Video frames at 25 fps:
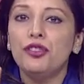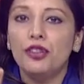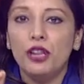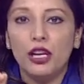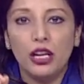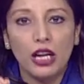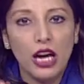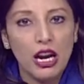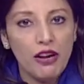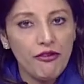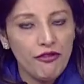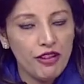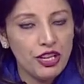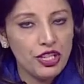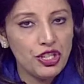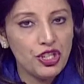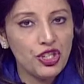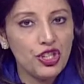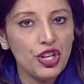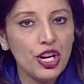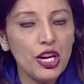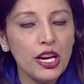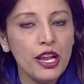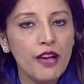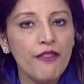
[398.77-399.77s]
the
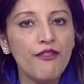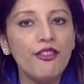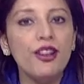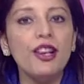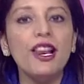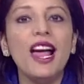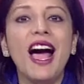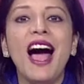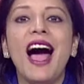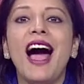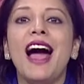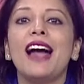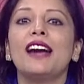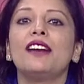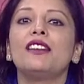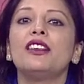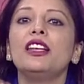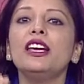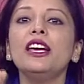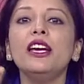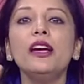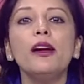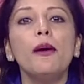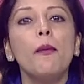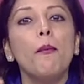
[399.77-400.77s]
conventional level
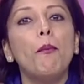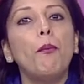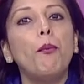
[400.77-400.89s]
and the